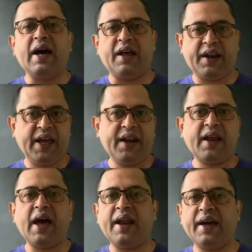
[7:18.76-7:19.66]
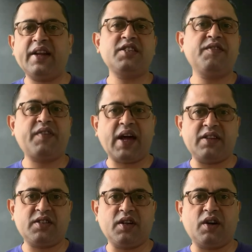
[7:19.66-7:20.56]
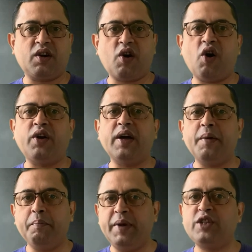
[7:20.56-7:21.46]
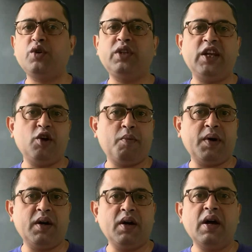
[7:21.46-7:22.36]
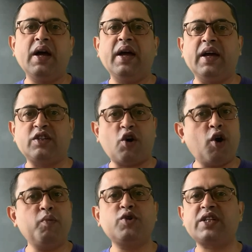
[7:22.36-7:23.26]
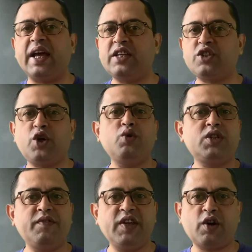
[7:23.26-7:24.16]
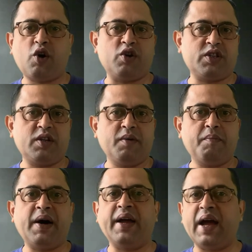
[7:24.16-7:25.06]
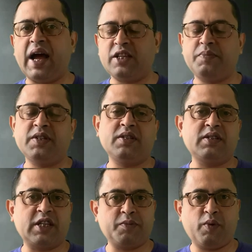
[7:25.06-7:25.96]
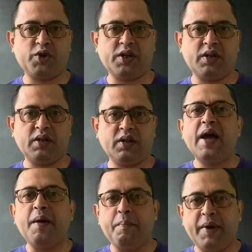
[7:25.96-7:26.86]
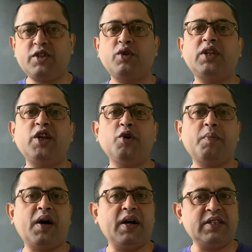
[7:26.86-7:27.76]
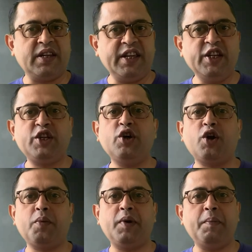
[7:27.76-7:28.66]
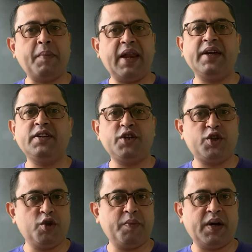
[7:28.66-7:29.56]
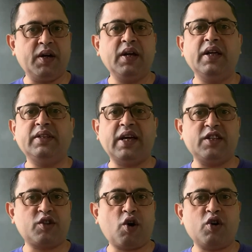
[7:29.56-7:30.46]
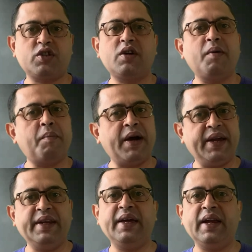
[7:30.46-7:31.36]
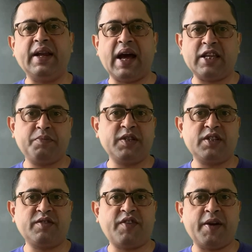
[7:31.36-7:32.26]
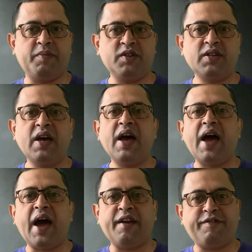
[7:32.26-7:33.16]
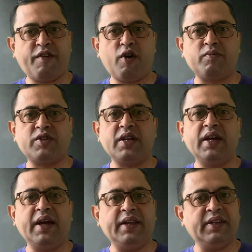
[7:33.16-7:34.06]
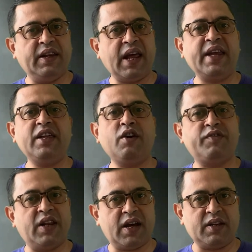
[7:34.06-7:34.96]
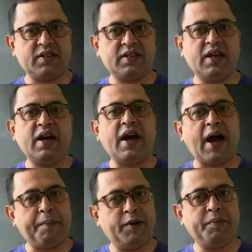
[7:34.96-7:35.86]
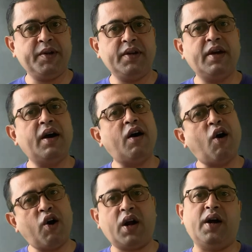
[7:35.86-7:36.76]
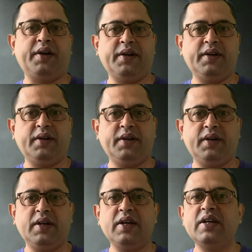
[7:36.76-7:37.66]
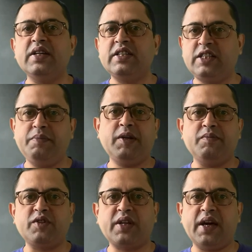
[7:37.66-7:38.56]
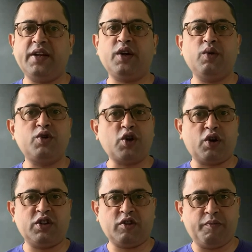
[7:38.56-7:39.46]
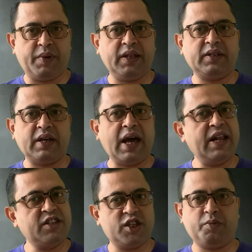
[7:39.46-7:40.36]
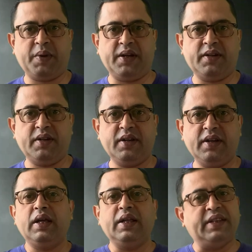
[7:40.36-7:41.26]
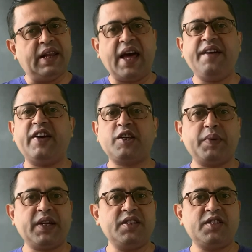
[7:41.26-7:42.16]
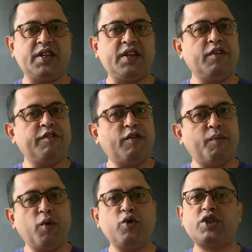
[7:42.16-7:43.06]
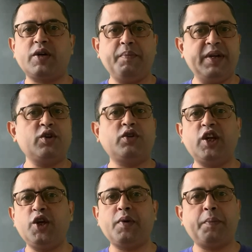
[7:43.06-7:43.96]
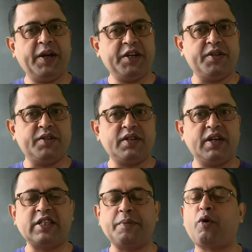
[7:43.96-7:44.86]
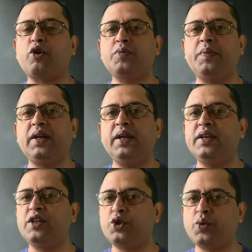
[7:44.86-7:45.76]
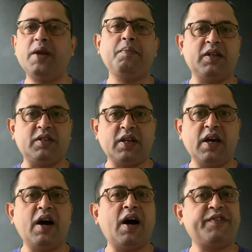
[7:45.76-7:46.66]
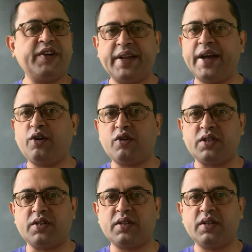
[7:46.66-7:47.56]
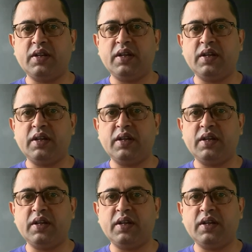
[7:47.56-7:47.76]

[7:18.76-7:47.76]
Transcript: A rare and aggressive cancer called mesothelioma is almost exclusively caused by asbestos exposure. Mesothelioma is an incurable malignant tumor that is caused by inhaled asbestos fibers and forms in the lining of the lungs, abdomen, or heart. Symptoms can include shortness of breath and chest pain. The life expectancy for most mesothelioma patients is approximately 12 months after diagnosis.